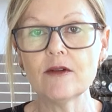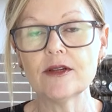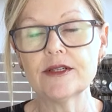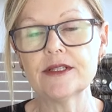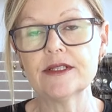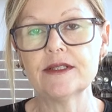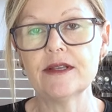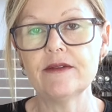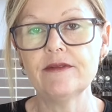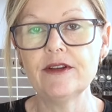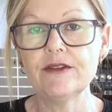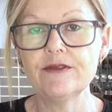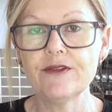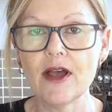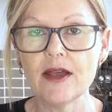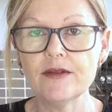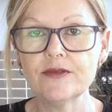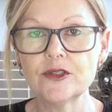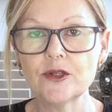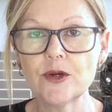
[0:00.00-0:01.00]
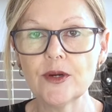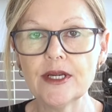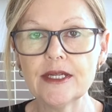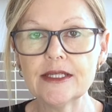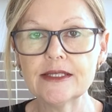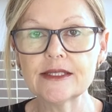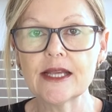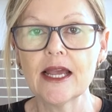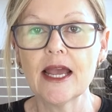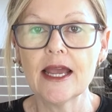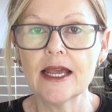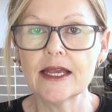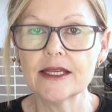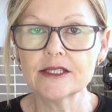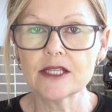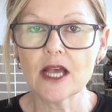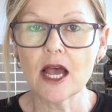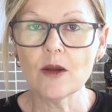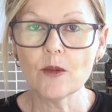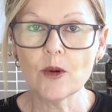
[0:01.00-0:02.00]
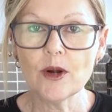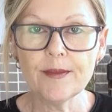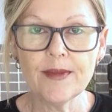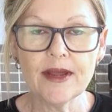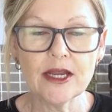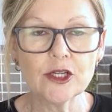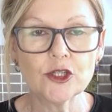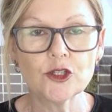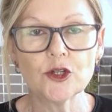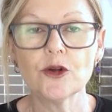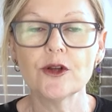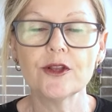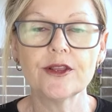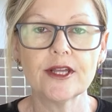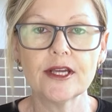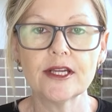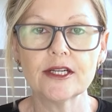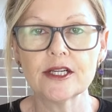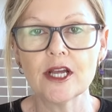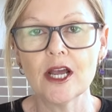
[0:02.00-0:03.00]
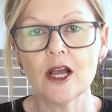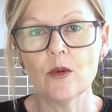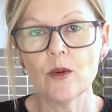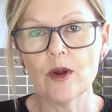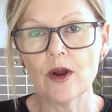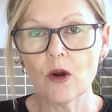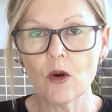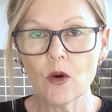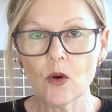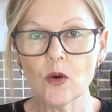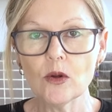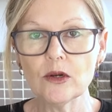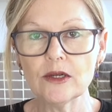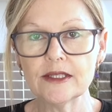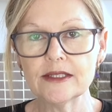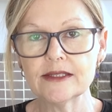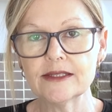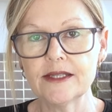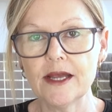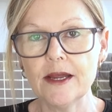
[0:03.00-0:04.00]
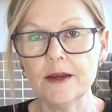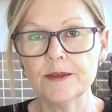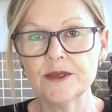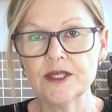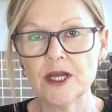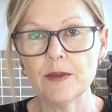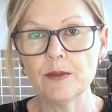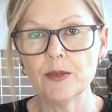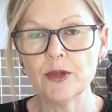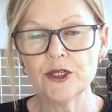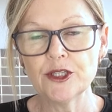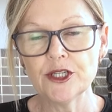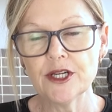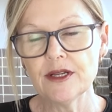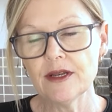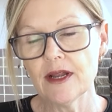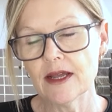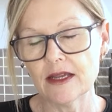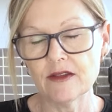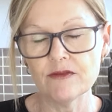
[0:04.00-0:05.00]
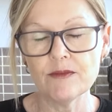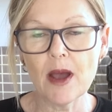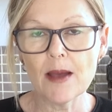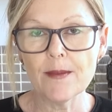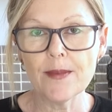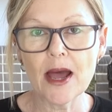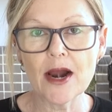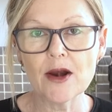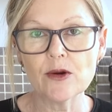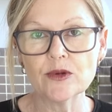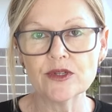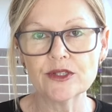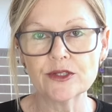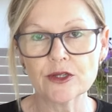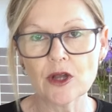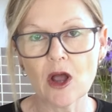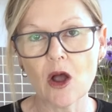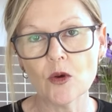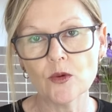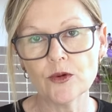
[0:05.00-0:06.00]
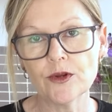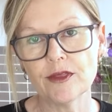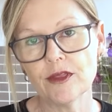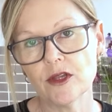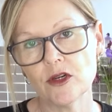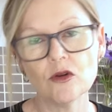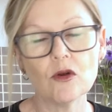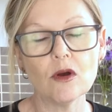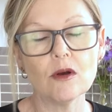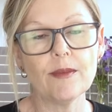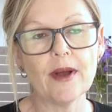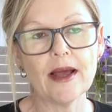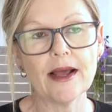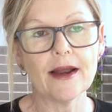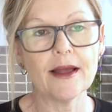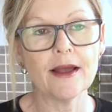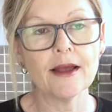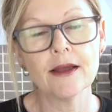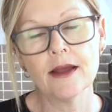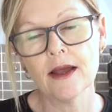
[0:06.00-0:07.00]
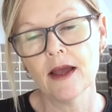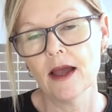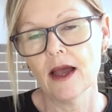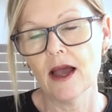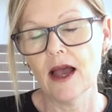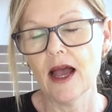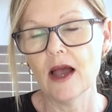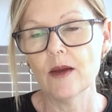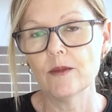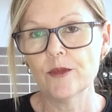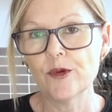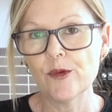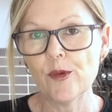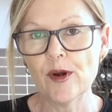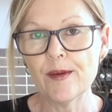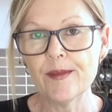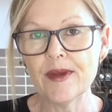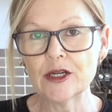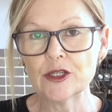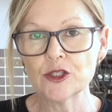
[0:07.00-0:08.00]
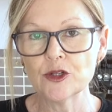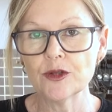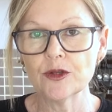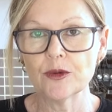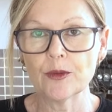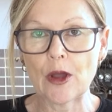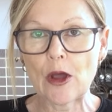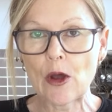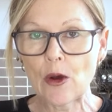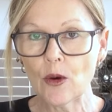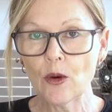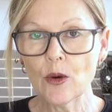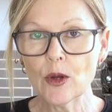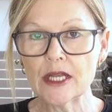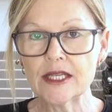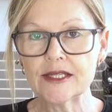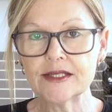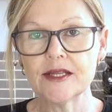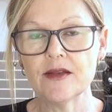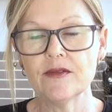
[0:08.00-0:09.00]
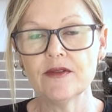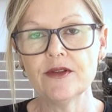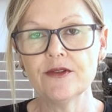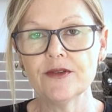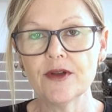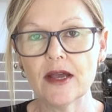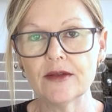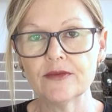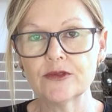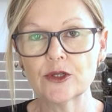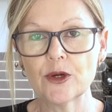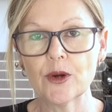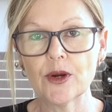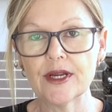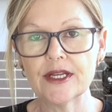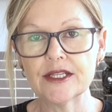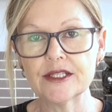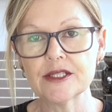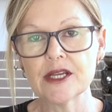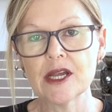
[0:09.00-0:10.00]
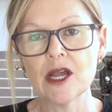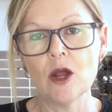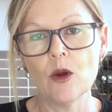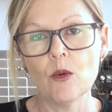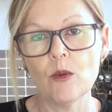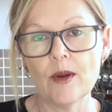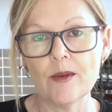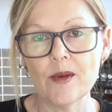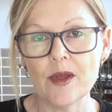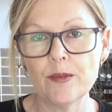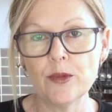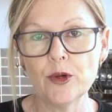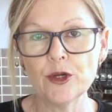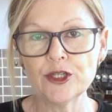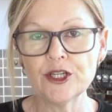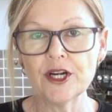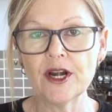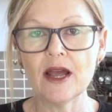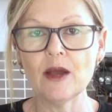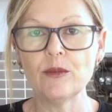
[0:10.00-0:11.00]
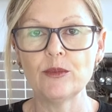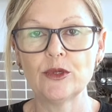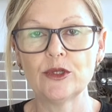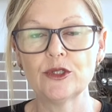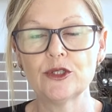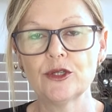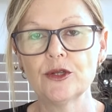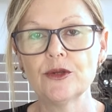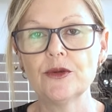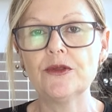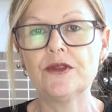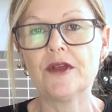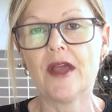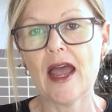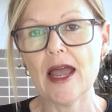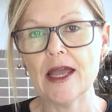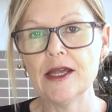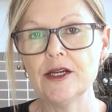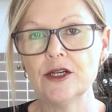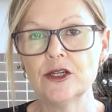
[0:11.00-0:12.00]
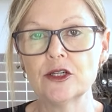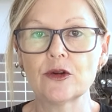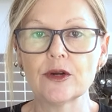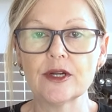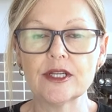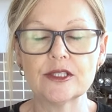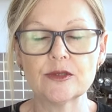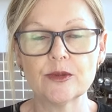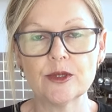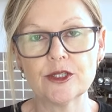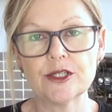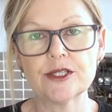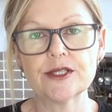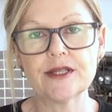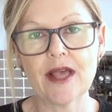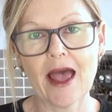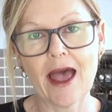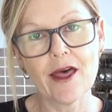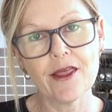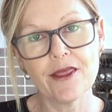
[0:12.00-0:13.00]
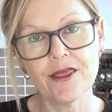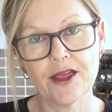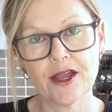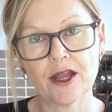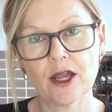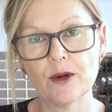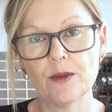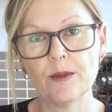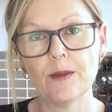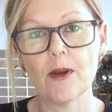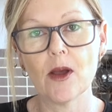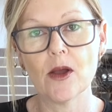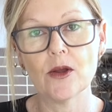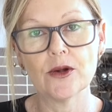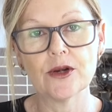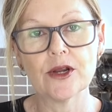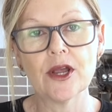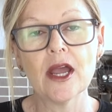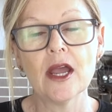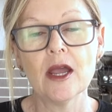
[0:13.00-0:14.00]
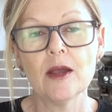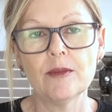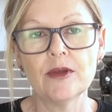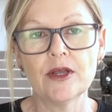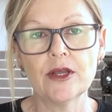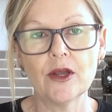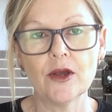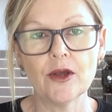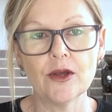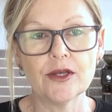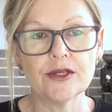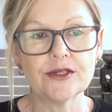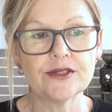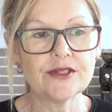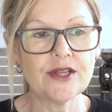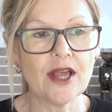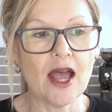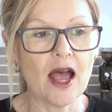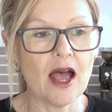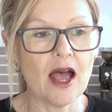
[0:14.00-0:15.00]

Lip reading: got to 75 degrees is I want to make sure that we're all at the same temperature. Like if my butter was colder than your butter, we want to make sure that we're all at 75 degrees when we push it up to the 80 degrees, which is our thicken mode. Because